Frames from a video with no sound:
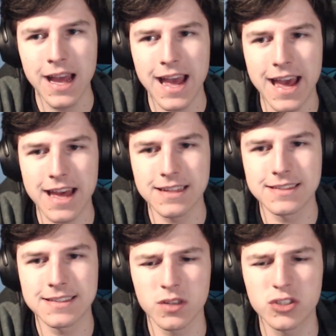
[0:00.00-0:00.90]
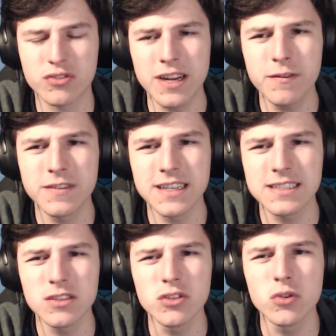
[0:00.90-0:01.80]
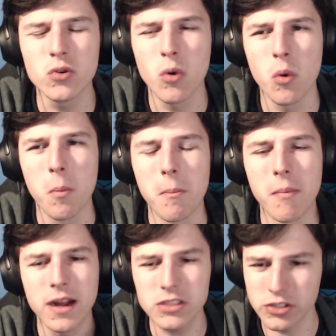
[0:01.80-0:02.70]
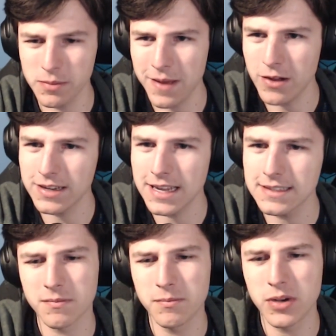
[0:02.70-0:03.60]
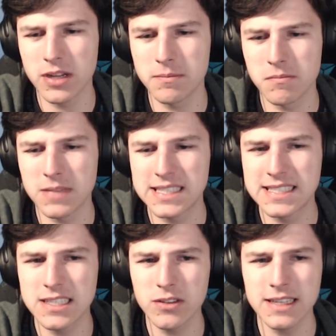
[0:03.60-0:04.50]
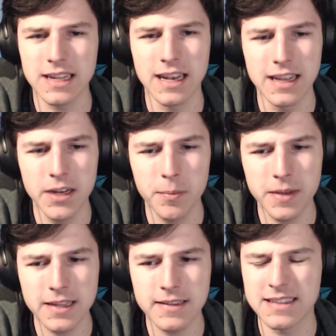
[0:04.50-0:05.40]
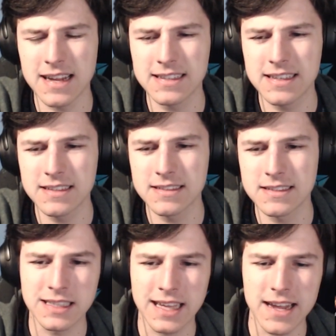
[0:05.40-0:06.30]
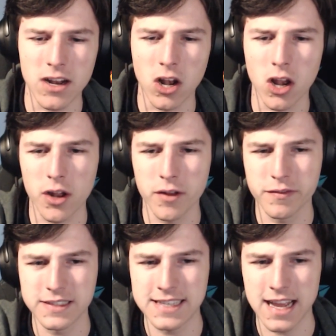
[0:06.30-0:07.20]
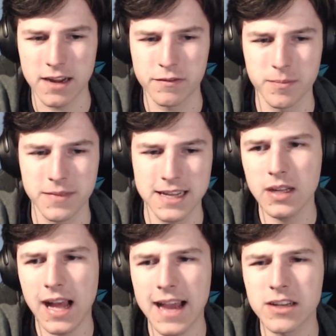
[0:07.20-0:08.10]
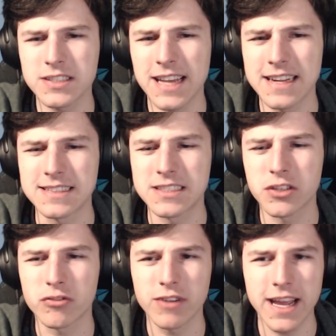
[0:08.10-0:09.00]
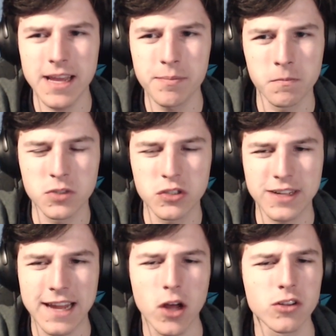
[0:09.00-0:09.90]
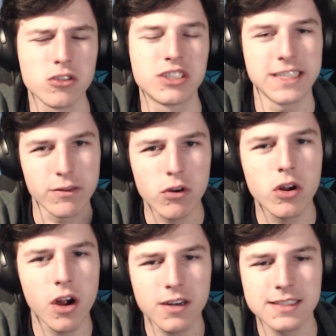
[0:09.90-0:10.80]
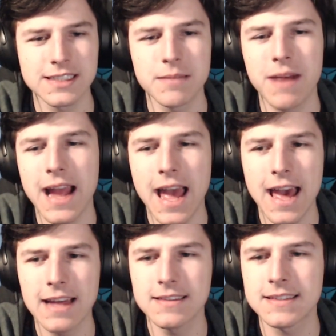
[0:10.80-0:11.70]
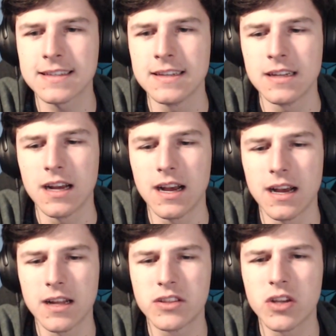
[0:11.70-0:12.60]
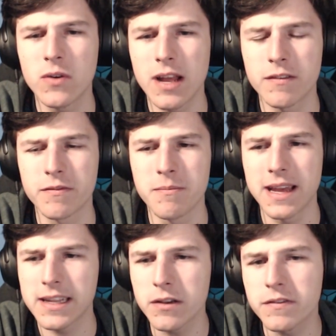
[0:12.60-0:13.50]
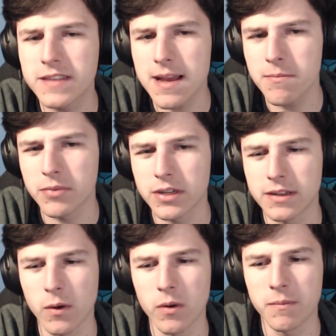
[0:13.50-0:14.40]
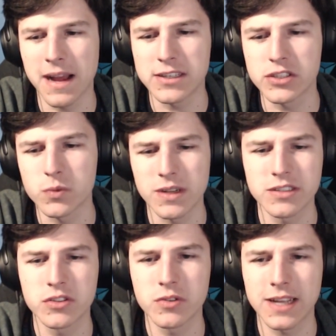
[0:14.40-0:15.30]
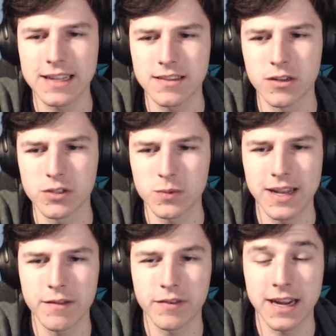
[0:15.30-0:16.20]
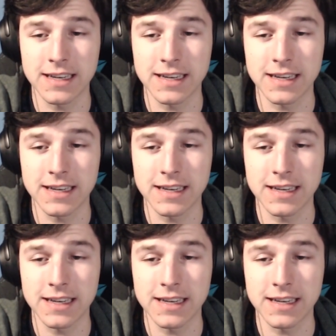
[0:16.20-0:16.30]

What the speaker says: and strength doesn't do much about that, but it still did a little bit. I didn't gain a lot of attack from that. I also added Scrape to get all those 0 cards in my hand. Don't have many of them, but I just wanted to get those whenever I